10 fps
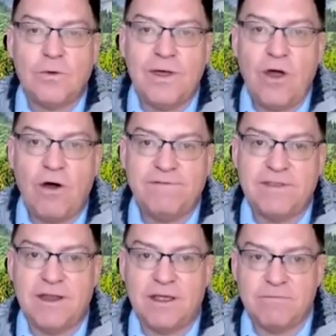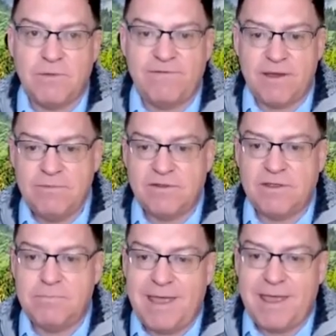quite often uh, we found
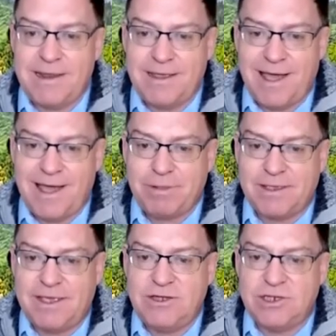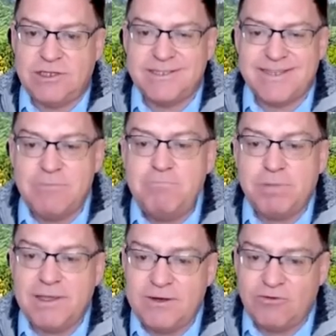that many applications
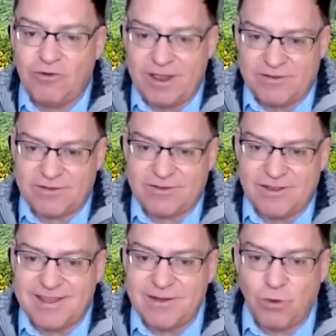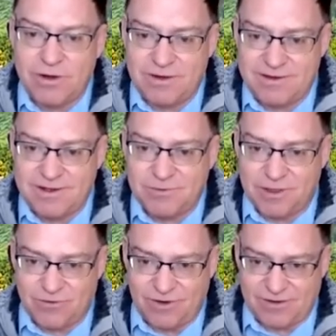downplayed risks and didn't want to deal with
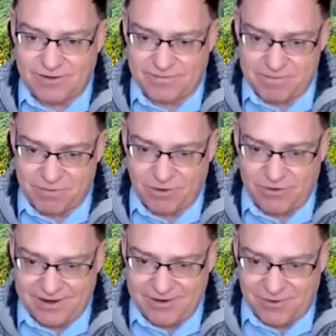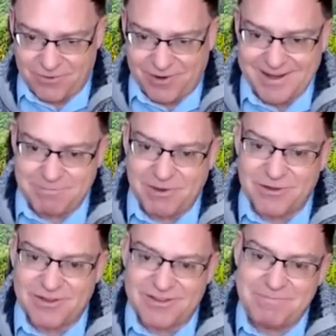the risks of the project not working because
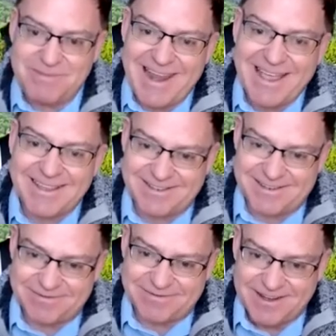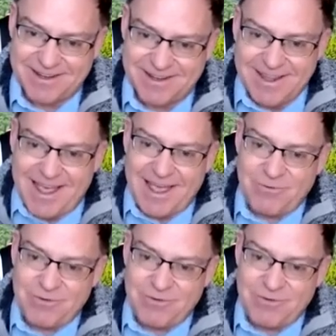it seemed negative. Uh,